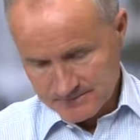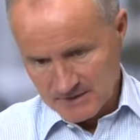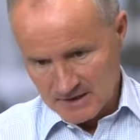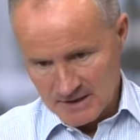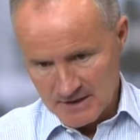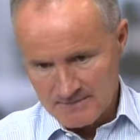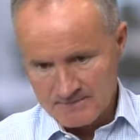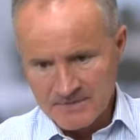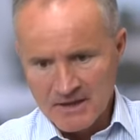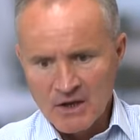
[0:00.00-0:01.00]

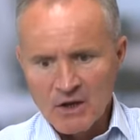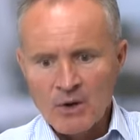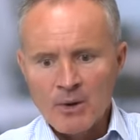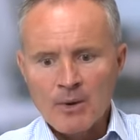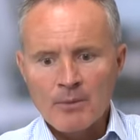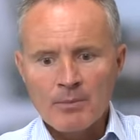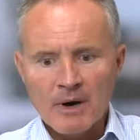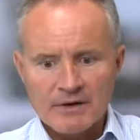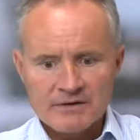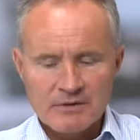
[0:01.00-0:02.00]

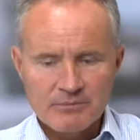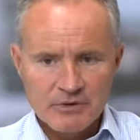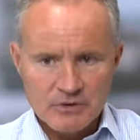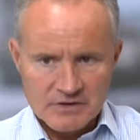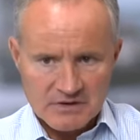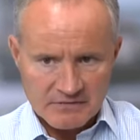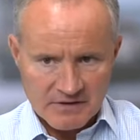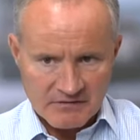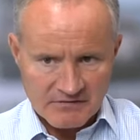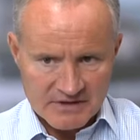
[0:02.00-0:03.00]
But the beauty of an
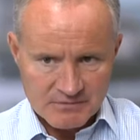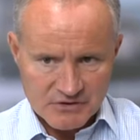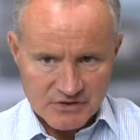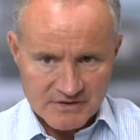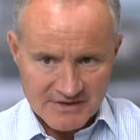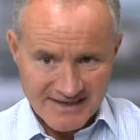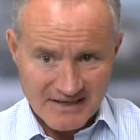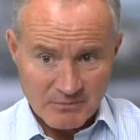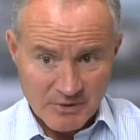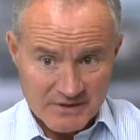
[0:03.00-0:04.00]
investment trust
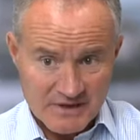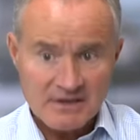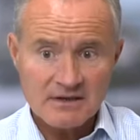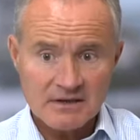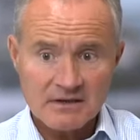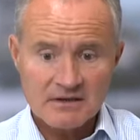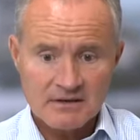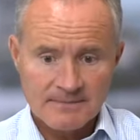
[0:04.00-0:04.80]
in particular,